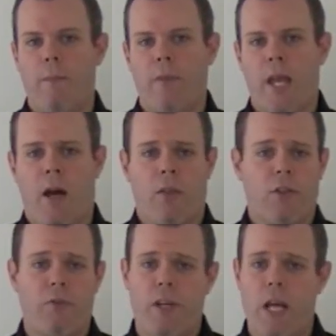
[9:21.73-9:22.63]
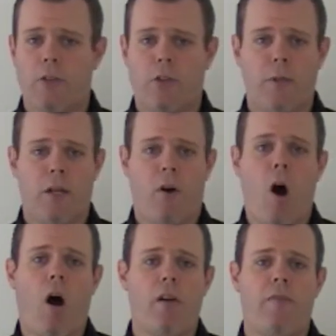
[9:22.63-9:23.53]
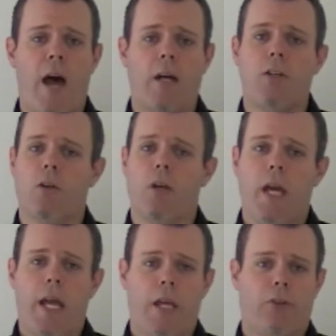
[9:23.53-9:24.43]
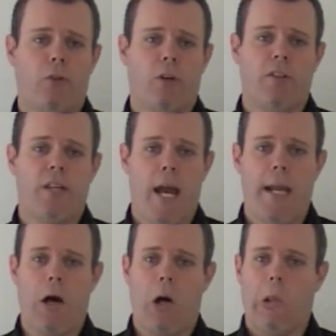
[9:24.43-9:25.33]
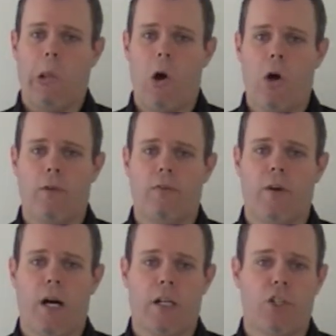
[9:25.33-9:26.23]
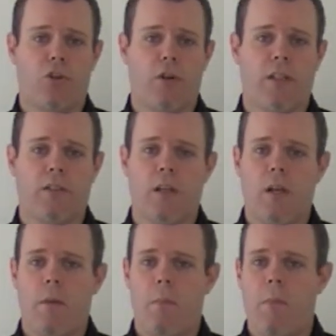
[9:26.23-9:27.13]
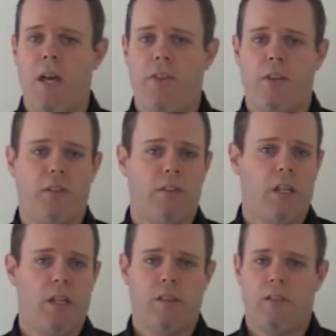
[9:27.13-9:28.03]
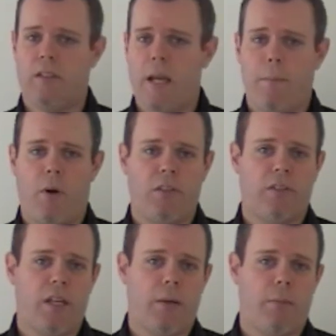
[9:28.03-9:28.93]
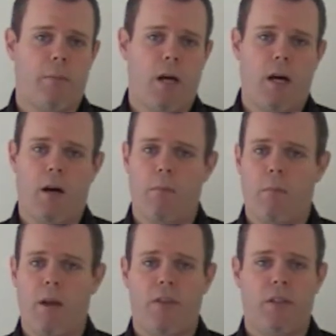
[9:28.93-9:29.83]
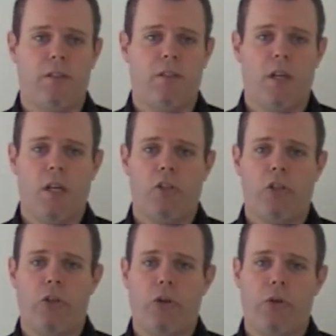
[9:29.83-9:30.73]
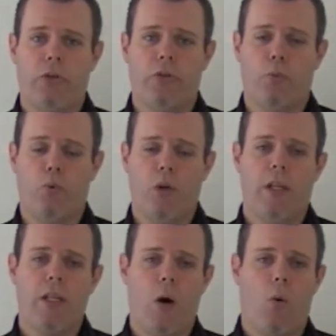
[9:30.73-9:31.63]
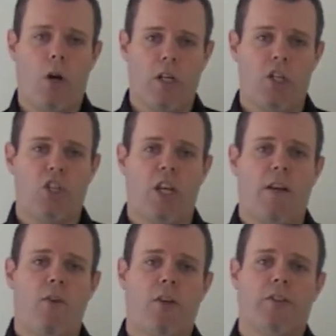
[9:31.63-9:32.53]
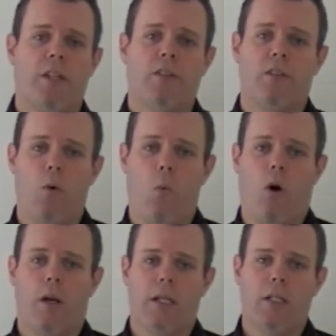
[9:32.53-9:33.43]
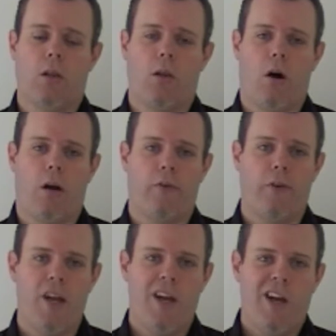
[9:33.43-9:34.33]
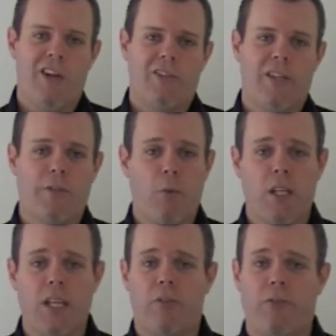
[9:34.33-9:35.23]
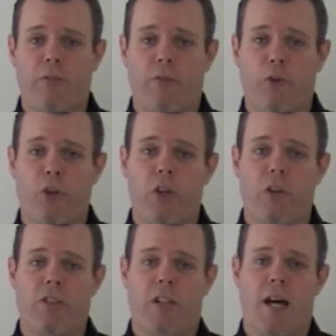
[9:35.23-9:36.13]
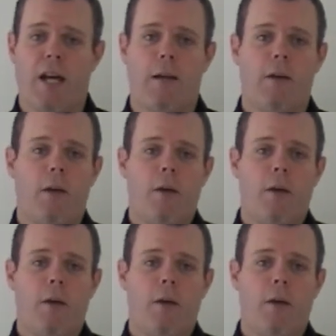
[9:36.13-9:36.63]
Now, this video is going to be of high value. It's going to contain a lot of tricks, methods, step-by-step methods to use to really go on and achieve those things that you want in your life. So that's my gift for you today.